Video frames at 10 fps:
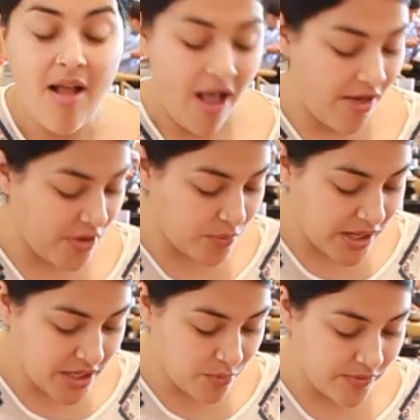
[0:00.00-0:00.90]
And then
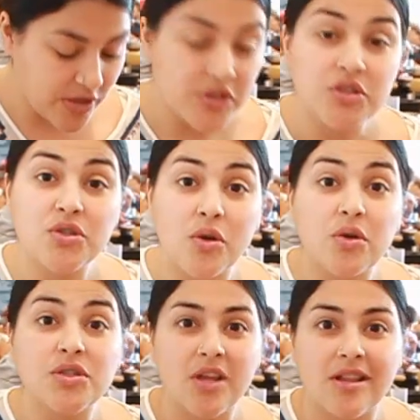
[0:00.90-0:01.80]
right here we've got the soko
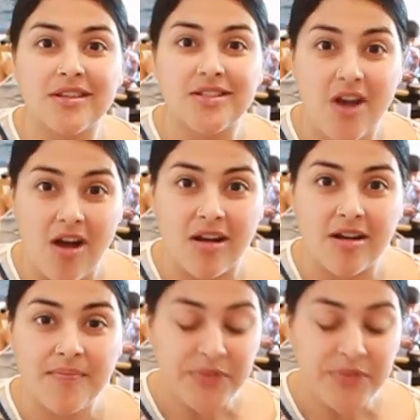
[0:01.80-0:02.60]
salangtang,